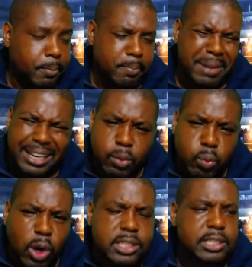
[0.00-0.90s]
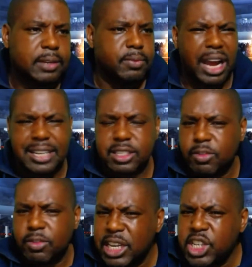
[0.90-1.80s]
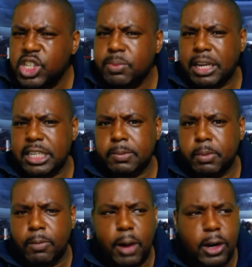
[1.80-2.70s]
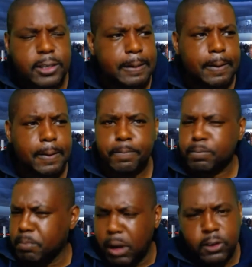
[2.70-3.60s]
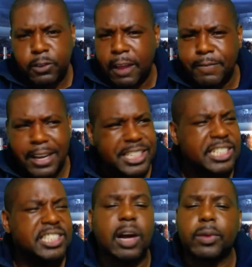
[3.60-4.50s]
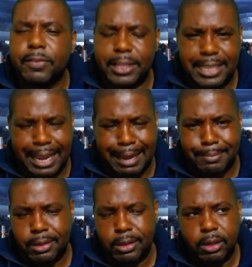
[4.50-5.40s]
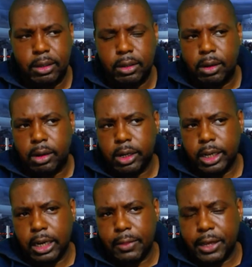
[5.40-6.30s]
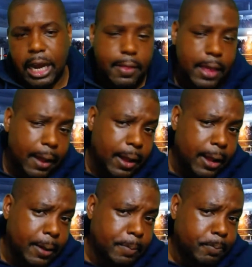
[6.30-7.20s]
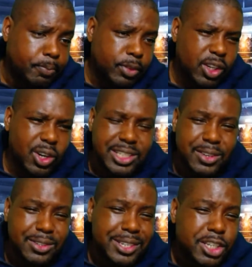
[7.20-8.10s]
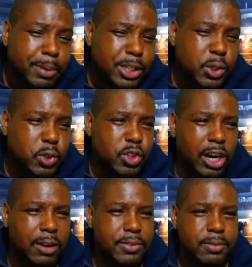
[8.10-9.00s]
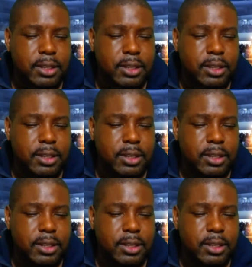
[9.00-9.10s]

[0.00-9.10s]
Michael Watson, guys who've been injured by the sport of boxing. Most fight fans just don't give a damn. You know, the guy that got seriously injured by George Groves.